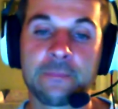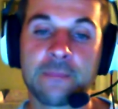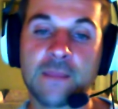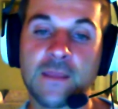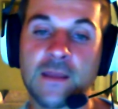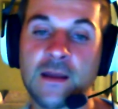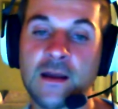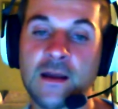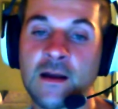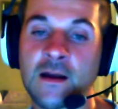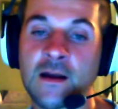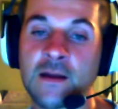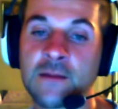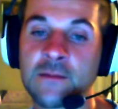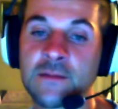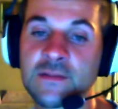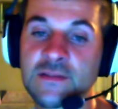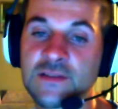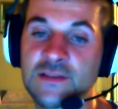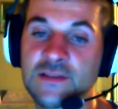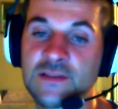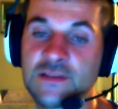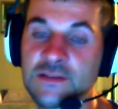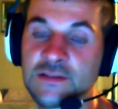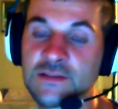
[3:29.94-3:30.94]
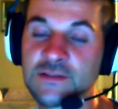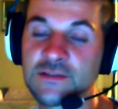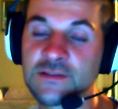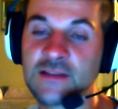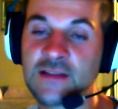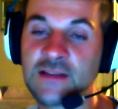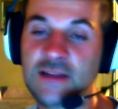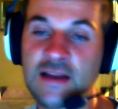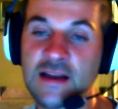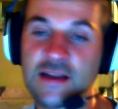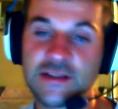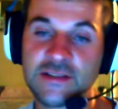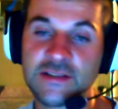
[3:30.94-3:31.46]
Um, this also
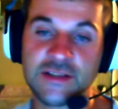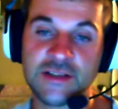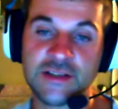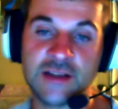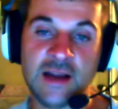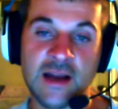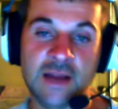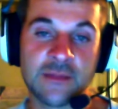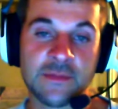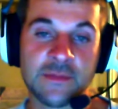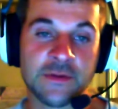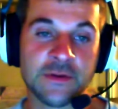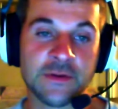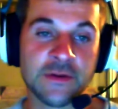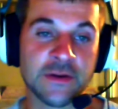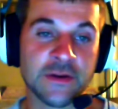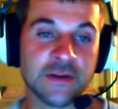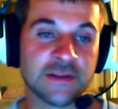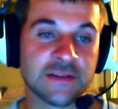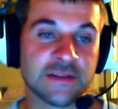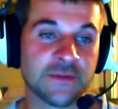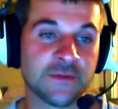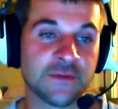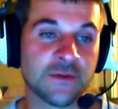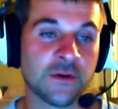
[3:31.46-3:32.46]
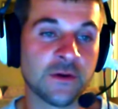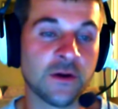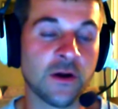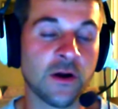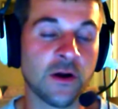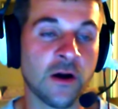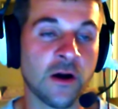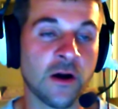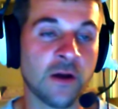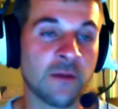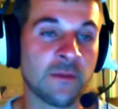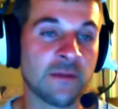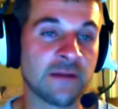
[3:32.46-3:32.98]
allows us opportunities for
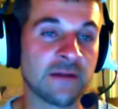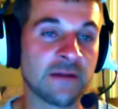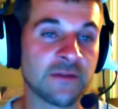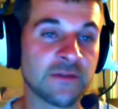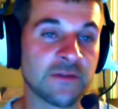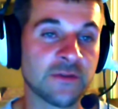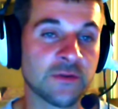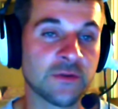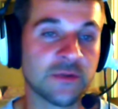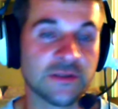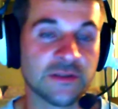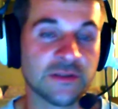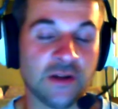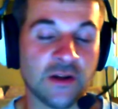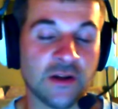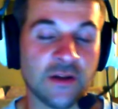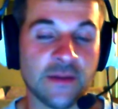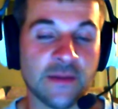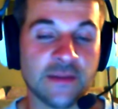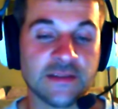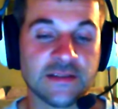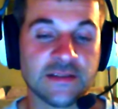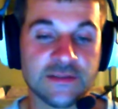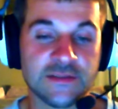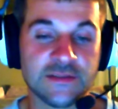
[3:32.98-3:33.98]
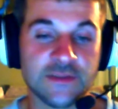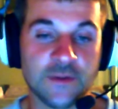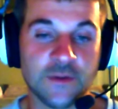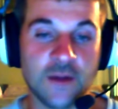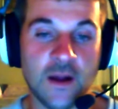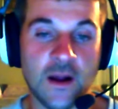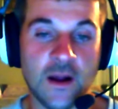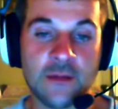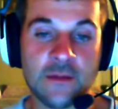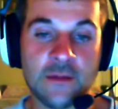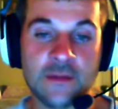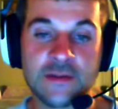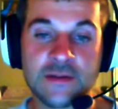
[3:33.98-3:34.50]
all my viewers and all my
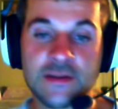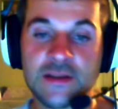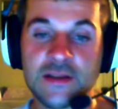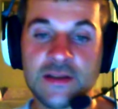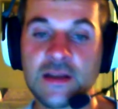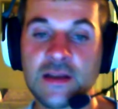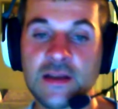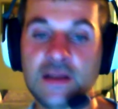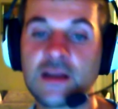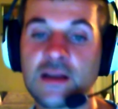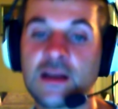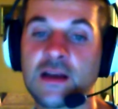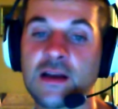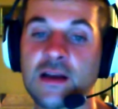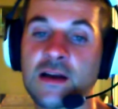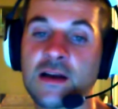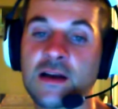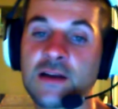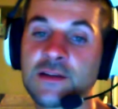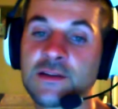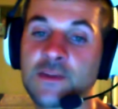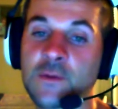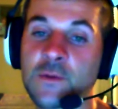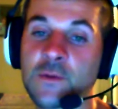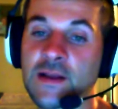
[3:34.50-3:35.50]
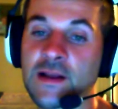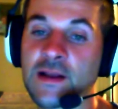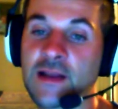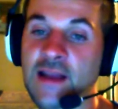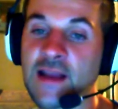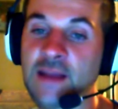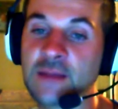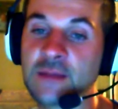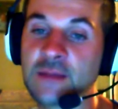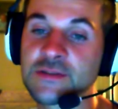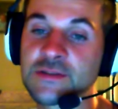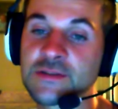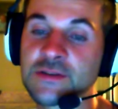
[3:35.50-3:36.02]
subscribers uh, to win a
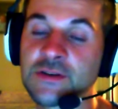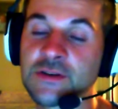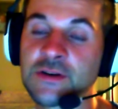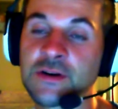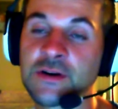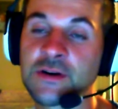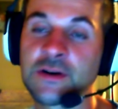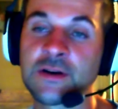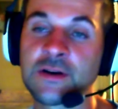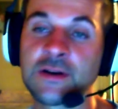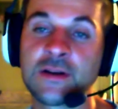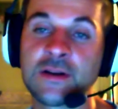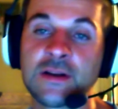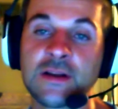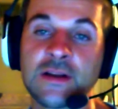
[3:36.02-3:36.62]
capture card